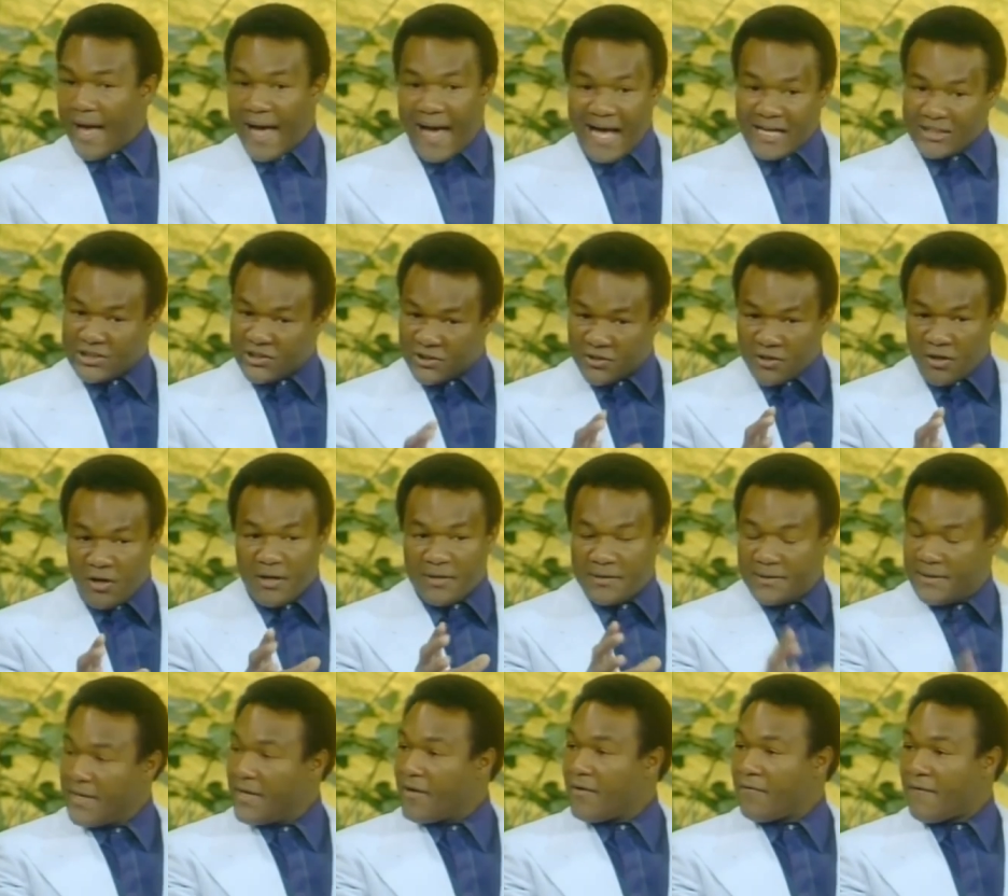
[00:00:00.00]
I saw
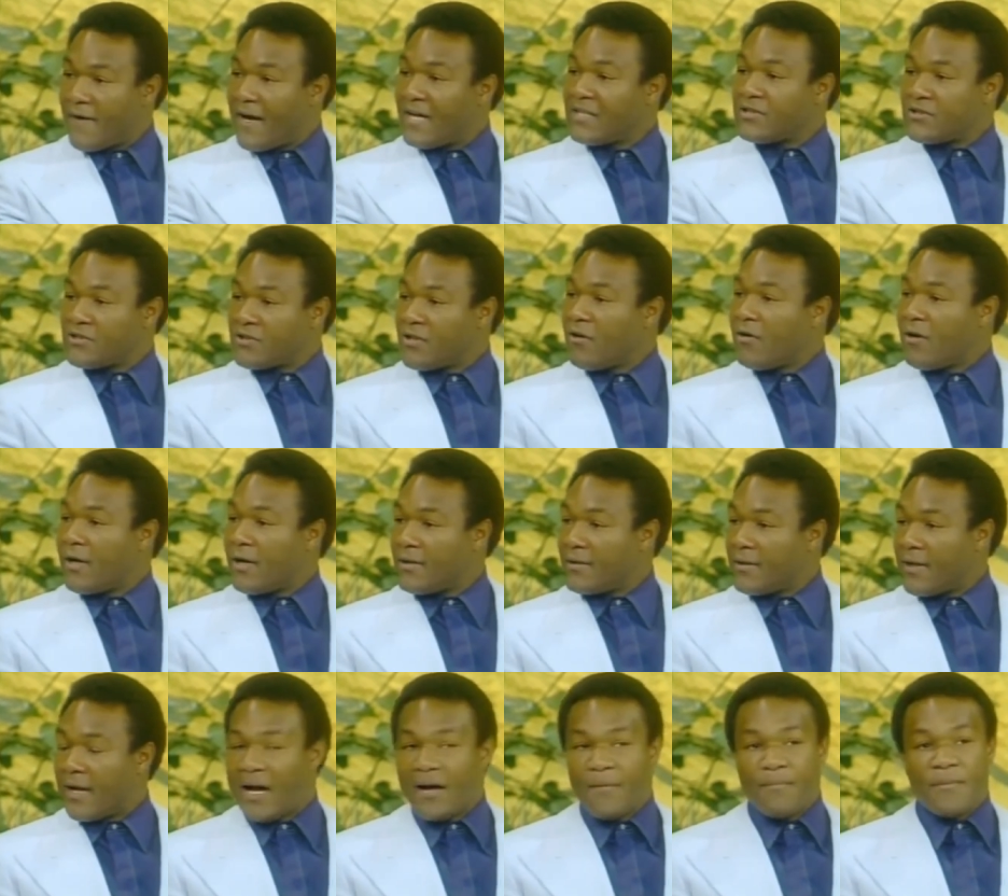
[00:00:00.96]
death. I saw it.
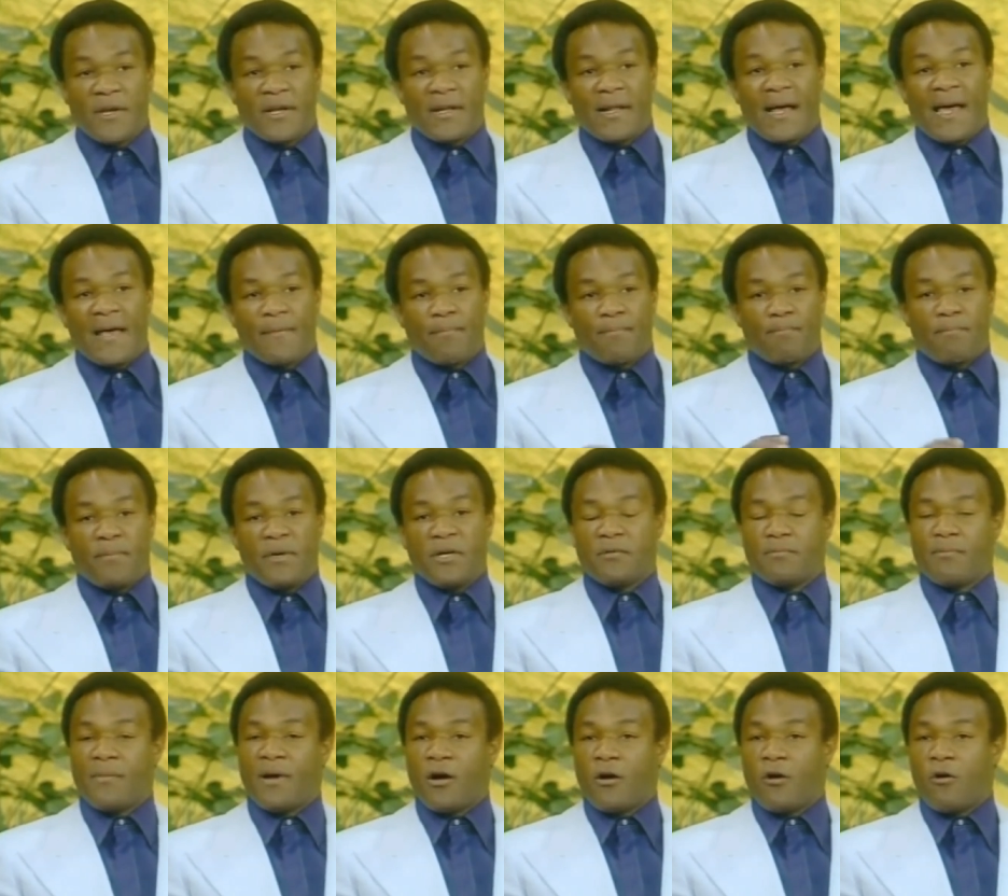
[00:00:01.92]
I mean, I had built
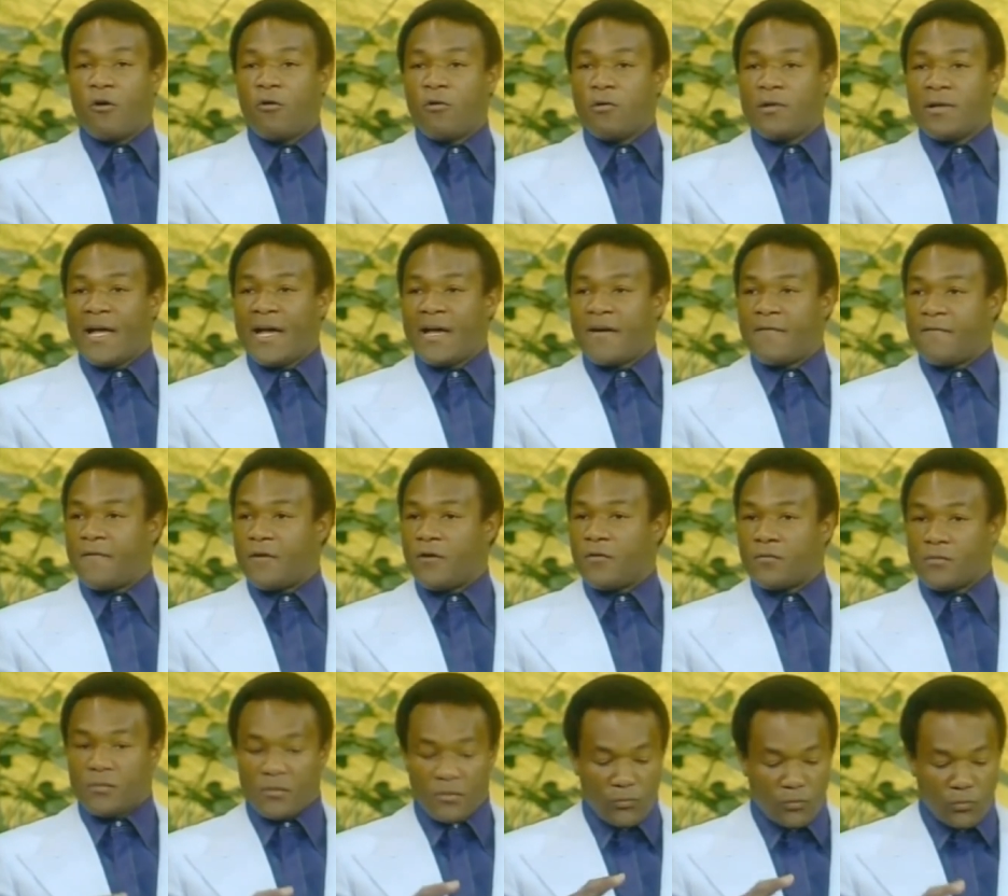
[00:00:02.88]
my whole life
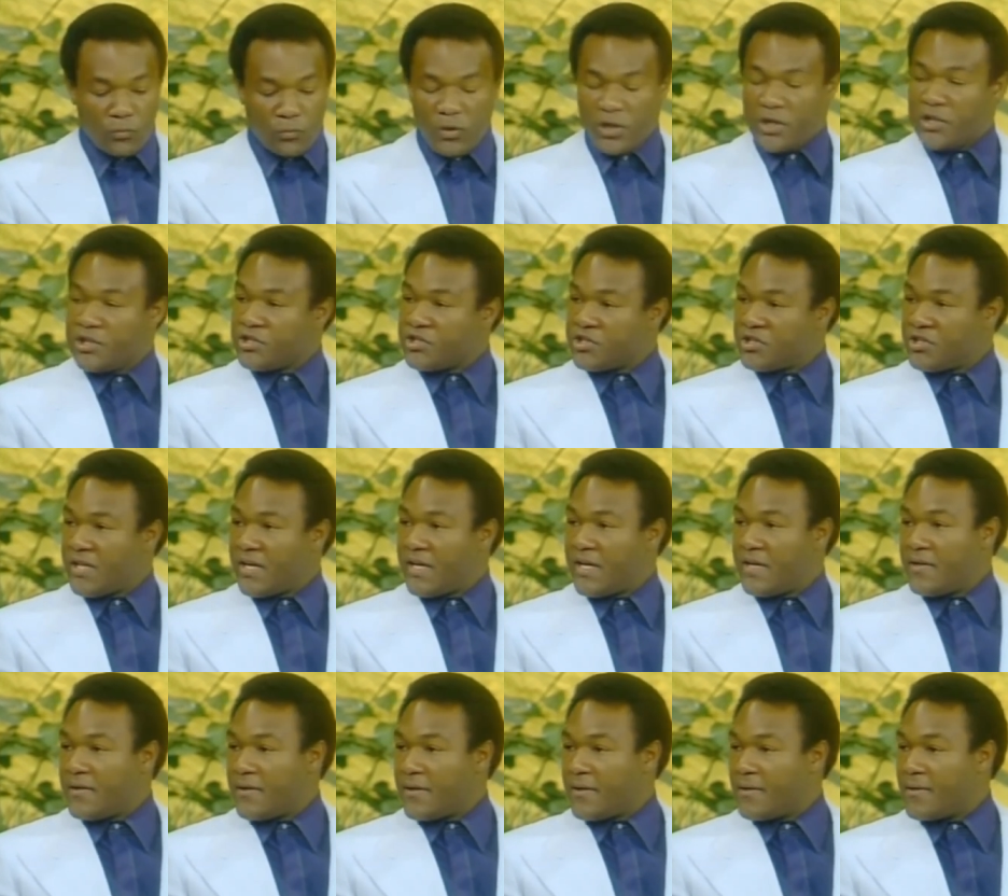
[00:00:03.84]
on real estate
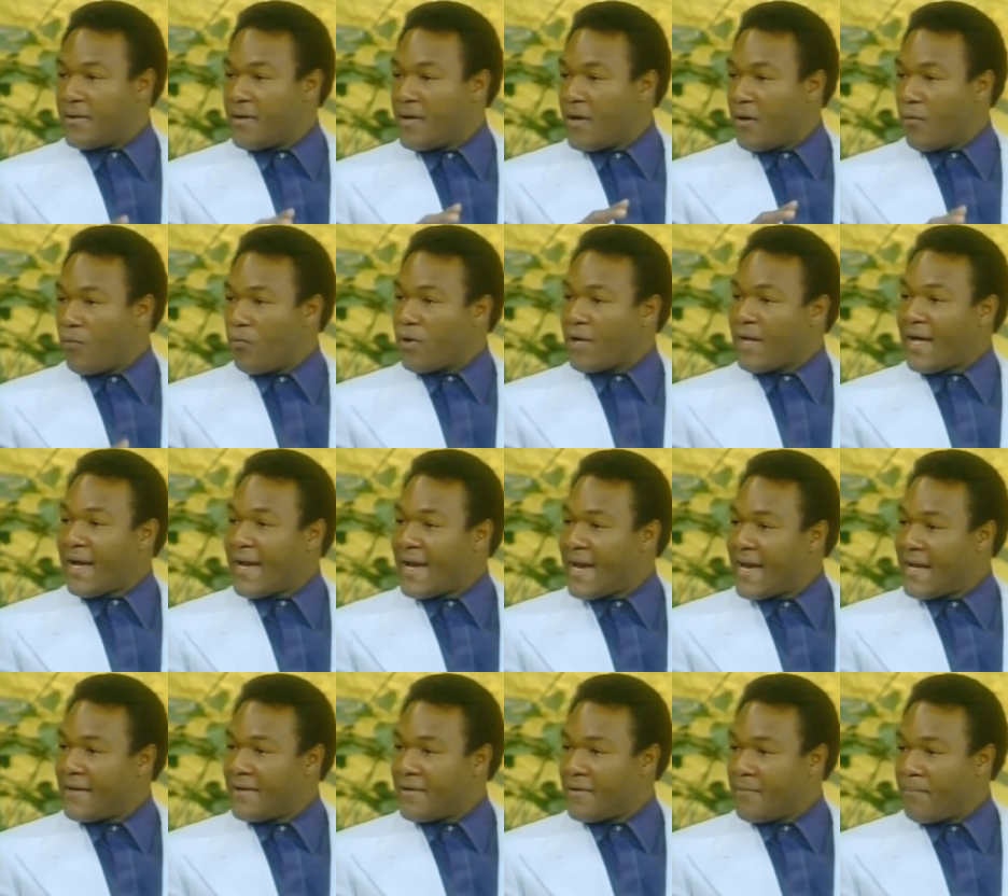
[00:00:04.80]
and what I
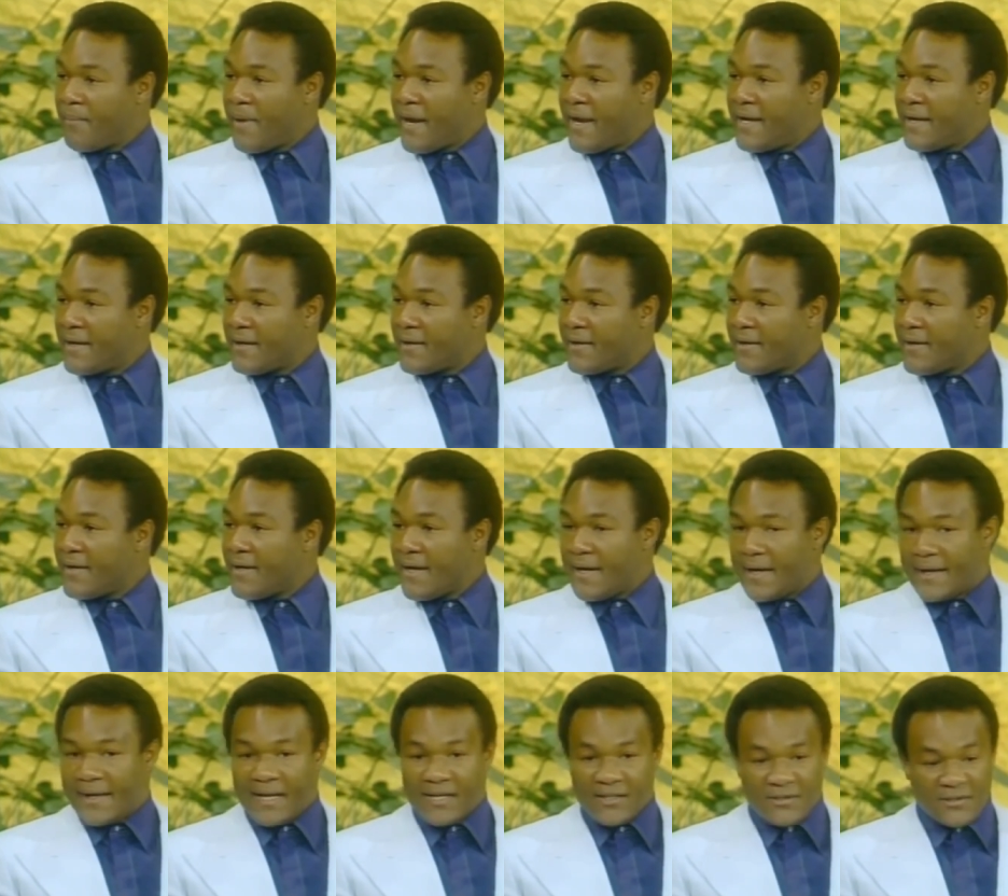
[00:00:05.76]
had in the bank.
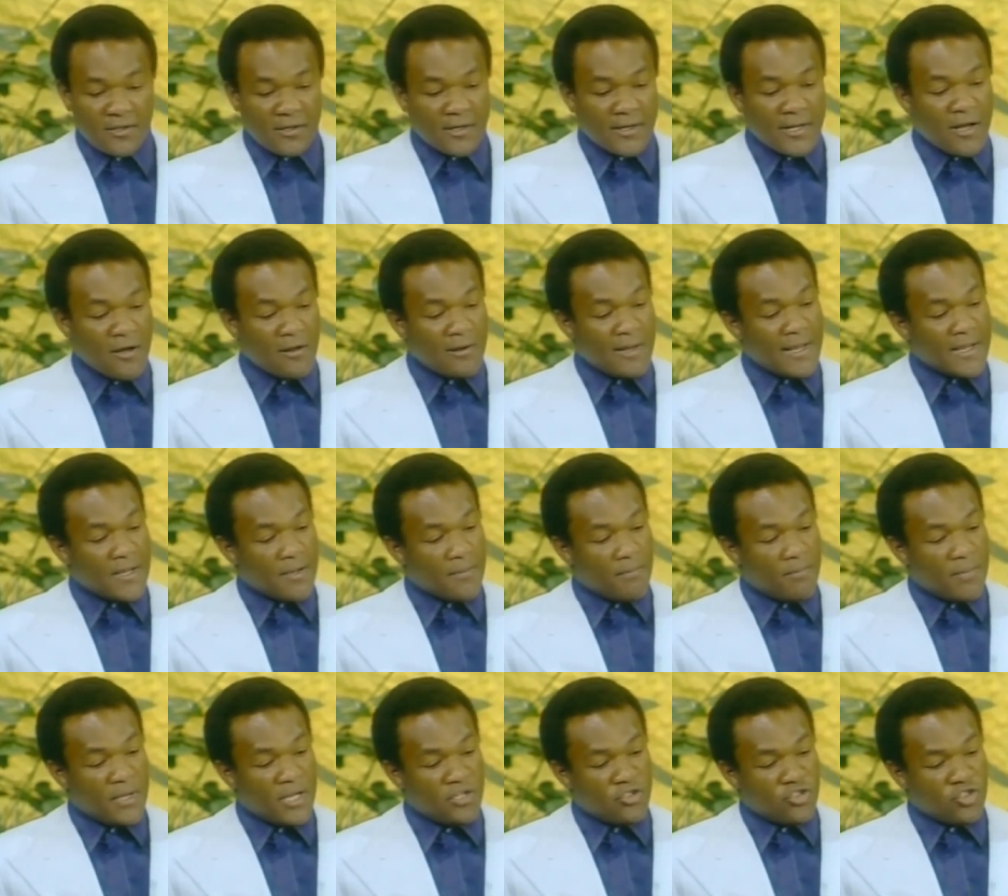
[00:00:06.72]
And I saw it all like a
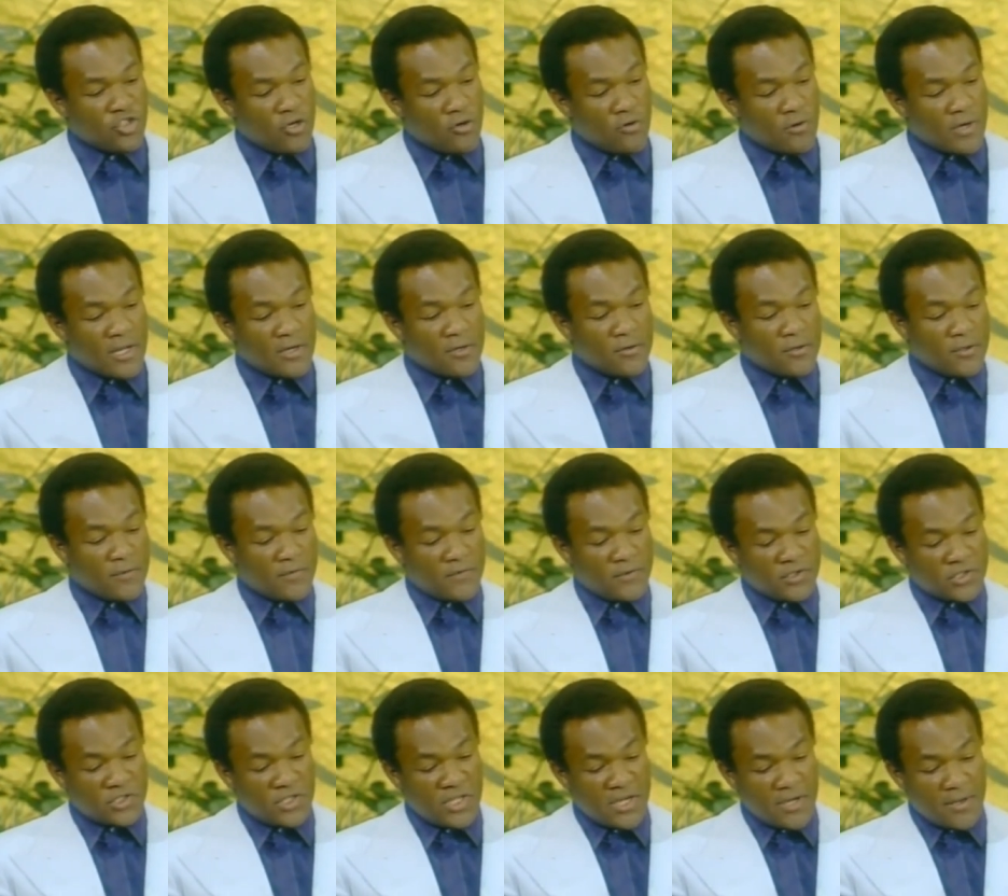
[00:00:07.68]
big joke. I don't know if you
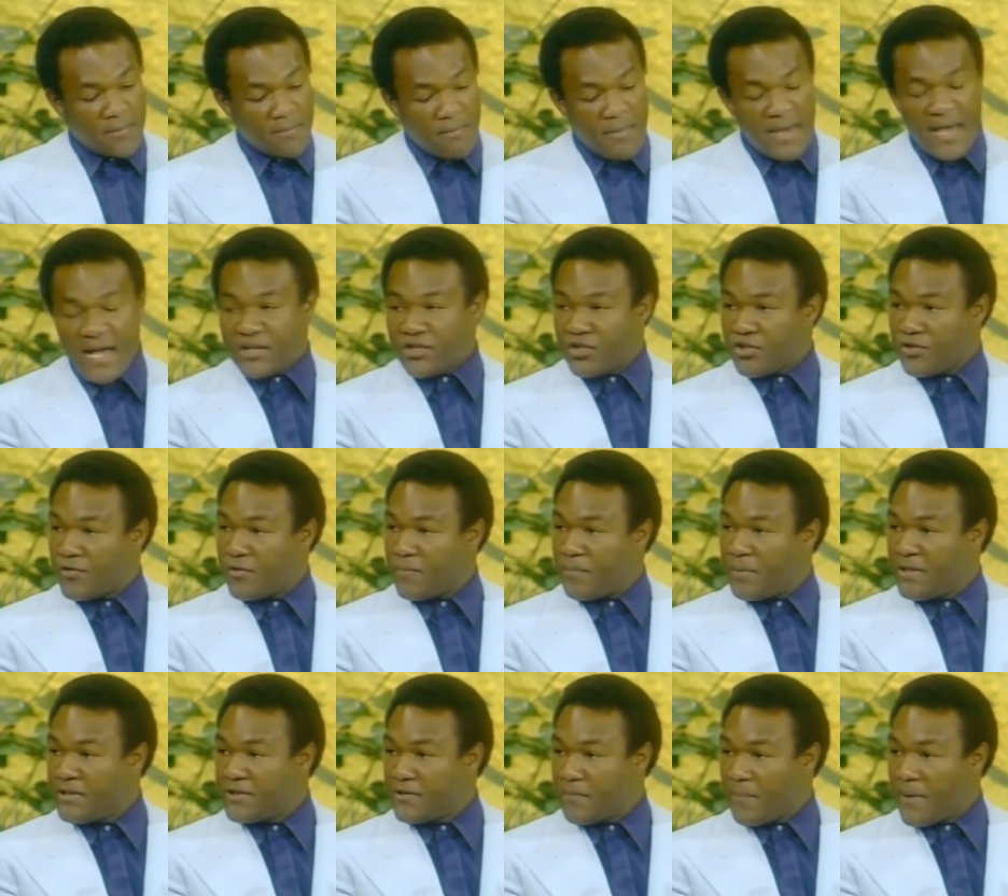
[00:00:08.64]
stick a match to a
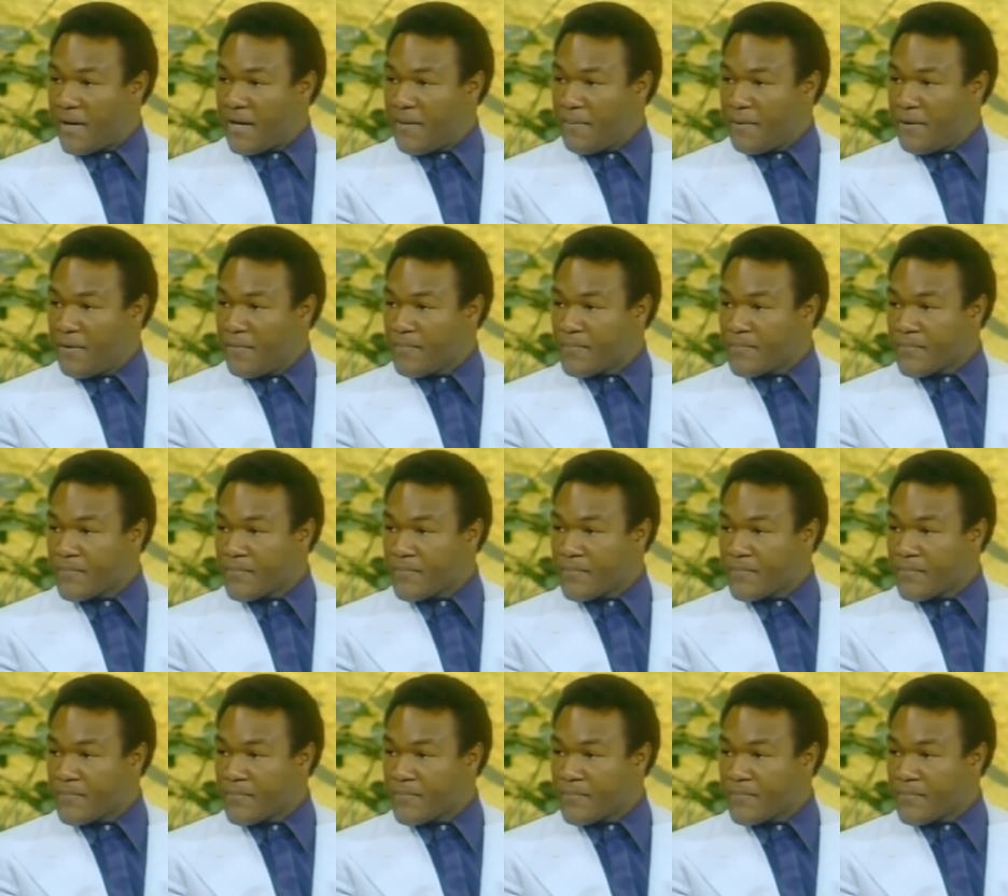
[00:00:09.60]
piece of paper.